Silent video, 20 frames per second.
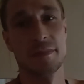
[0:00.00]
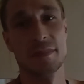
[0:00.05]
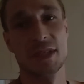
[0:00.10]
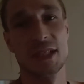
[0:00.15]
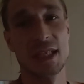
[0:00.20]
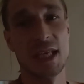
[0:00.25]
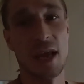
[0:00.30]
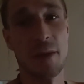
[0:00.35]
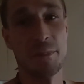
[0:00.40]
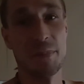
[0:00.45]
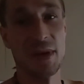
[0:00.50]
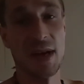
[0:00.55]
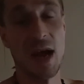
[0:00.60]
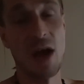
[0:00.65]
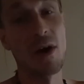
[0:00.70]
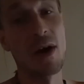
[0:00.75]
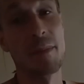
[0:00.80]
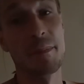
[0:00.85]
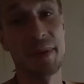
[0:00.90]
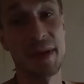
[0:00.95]
skimping
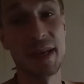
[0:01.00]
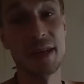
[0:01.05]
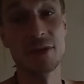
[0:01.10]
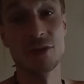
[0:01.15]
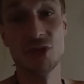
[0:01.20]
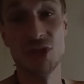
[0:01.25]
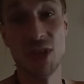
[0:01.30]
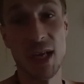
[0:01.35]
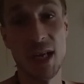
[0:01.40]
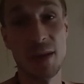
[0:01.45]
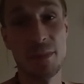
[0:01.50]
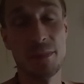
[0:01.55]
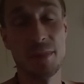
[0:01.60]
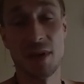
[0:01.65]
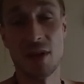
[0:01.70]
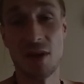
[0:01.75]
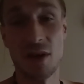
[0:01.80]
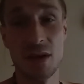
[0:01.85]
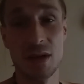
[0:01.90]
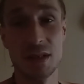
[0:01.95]
out on being cheap
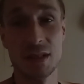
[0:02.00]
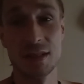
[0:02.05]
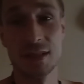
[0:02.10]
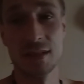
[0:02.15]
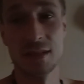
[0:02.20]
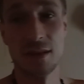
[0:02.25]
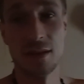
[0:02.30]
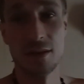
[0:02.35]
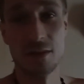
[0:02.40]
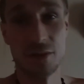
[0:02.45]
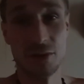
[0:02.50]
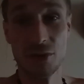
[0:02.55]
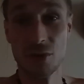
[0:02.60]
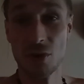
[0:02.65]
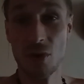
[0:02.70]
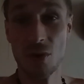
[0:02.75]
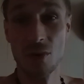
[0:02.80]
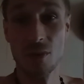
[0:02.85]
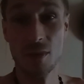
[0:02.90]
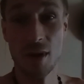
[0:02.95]
because, you
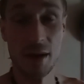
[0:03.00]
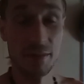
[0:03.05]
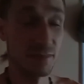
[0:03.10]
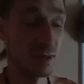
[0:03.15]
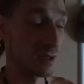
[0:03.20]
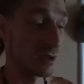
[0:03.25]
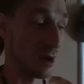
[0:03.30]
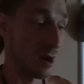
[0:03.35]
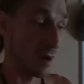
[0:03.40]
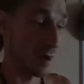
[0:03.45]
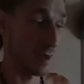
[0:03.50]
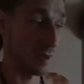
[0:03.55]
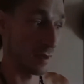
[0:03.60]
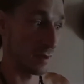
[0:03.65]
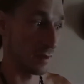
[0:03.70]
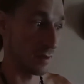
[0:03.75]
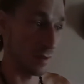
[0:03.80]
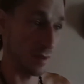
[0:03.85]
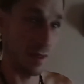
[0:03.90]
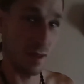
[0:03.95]
know, I'm
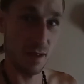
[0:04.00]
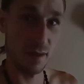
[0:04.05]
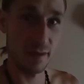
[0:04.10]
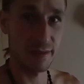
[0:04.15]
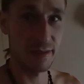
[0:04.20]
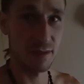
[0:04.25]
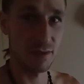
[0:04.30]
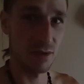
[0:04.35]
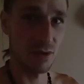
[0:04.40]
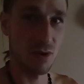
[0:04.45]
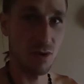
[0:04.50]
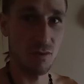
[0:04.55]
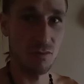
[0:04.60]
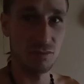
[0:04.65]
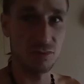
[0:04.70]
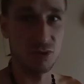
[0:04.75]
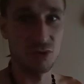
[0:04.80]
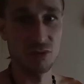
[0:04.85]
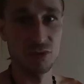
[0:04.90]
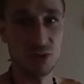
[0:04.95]
starting this, you know,
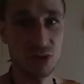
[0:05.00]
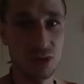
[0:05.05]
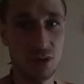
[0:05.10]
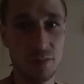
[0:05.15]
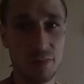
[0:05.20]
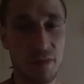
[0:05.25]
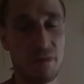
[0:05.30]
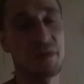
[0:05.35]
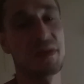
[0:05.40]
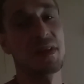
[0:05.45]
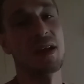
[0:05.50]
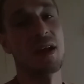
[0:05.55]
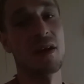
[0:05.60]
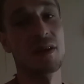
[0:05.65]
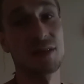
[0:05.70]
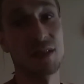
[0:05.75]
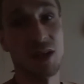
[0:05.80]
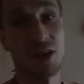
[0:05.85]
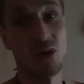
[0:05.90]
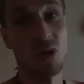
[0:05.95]
YouTube, everything
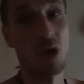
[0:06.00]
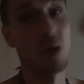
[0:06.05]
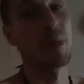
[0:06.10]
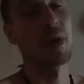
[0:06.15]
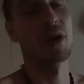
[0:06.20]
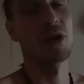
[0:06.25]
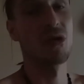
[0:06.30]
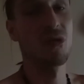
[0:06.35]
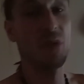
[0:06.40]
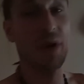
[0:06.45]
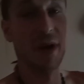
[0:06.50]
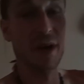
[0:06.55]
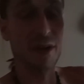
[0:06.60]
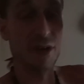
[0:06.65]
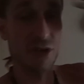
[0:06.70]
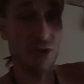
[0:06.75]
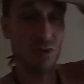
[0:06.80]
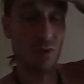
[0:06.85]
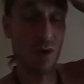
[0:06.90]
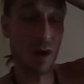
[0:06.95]
else. I quit my career
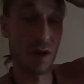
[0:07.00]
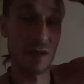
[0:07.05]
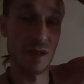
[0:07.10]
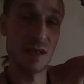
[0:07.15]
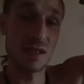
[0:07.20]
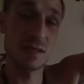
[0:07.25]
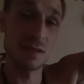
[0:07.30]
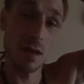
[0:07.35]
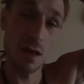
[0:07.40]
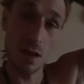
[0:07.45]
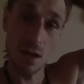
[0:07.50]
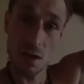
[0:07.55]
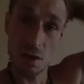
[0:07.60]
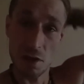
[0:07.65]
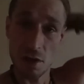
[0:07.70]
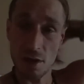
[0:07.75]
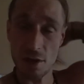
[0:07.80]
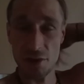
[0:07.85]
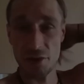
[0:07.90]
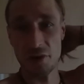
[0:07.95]
to do all this,
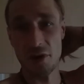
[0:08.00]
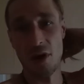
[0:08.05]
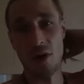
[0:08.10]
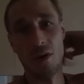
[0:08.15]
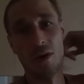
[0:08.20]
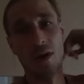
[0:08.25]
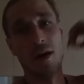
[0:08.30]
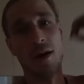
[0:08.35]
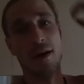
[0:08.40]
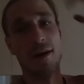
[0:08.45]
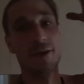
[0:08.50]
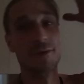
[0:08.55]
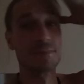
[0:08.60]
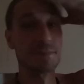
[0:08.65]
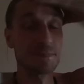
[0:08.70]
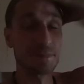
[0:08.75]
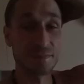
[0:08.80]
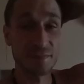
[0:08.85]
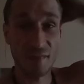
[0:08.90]
you know,